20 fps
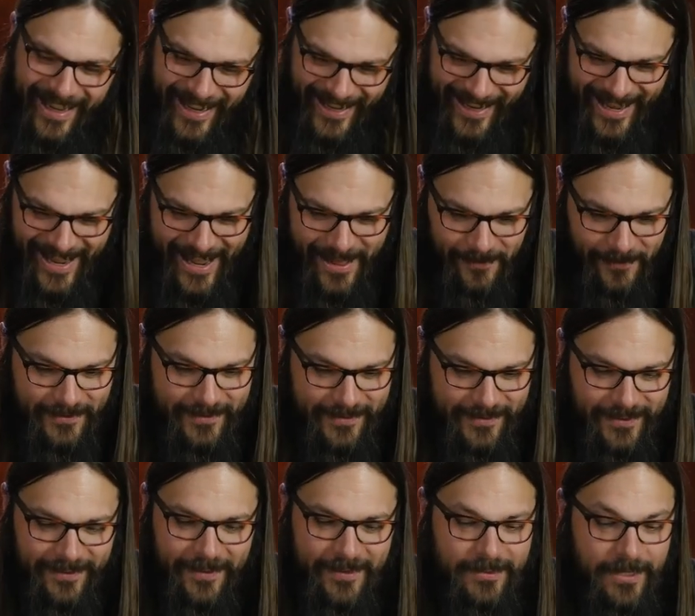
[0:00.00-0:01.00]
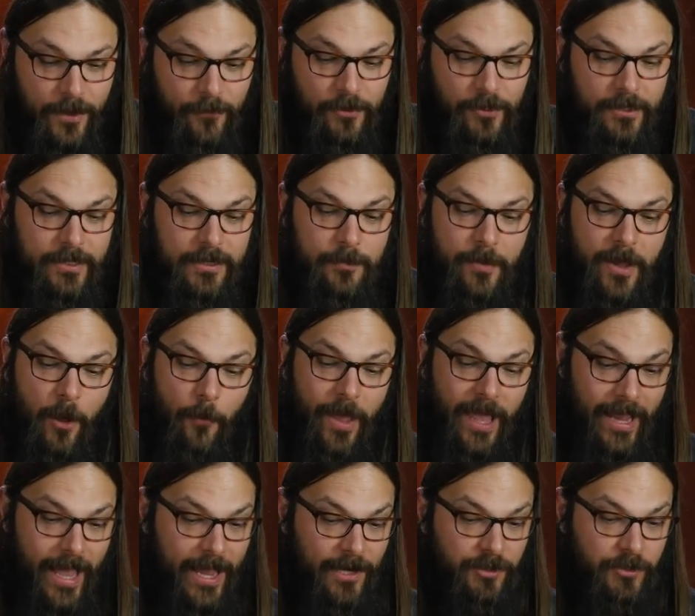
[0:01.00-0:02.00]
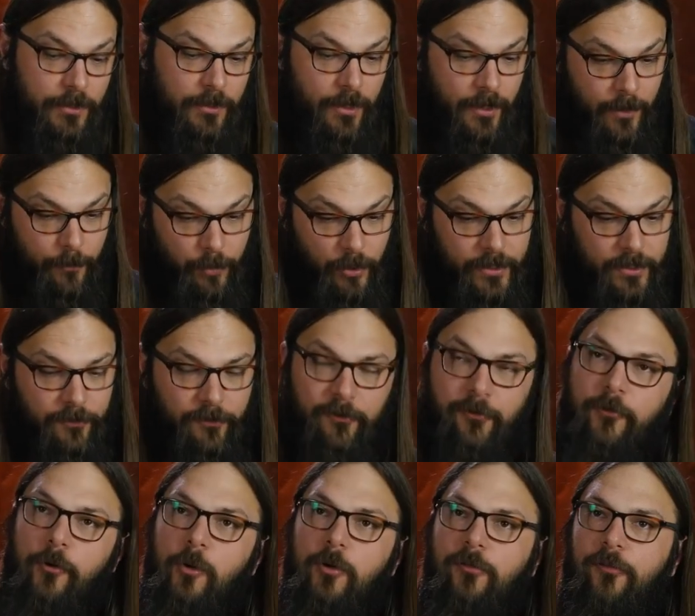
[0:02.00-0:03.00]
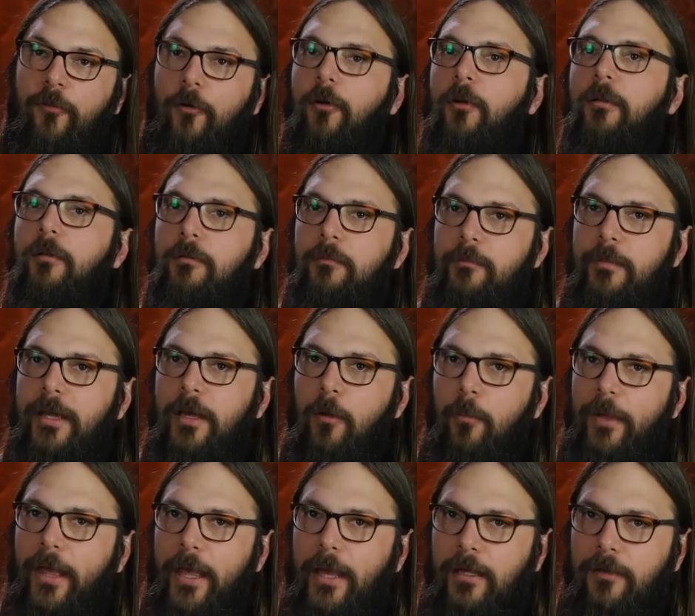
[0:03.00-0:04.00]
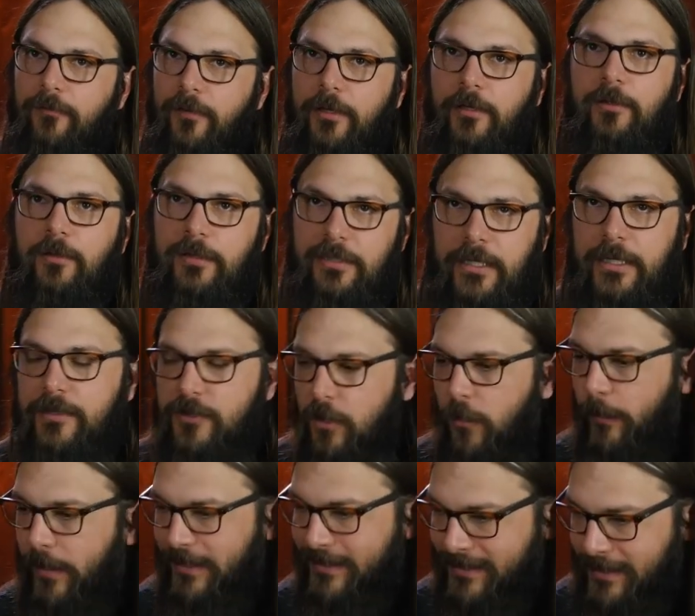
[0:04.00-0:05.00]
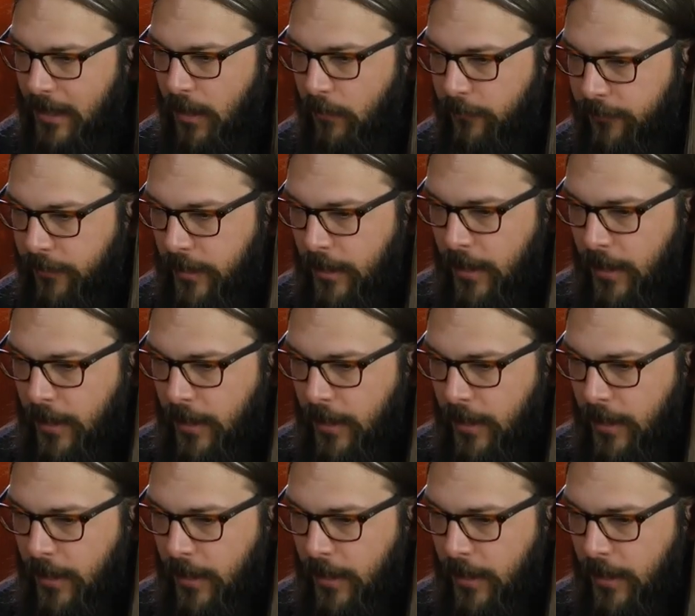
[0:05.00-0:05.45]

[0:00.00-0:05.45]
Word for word: Next. Let's have a look at the mailbag. Actually, a pretty fruitful mailbag, if I do say so myself.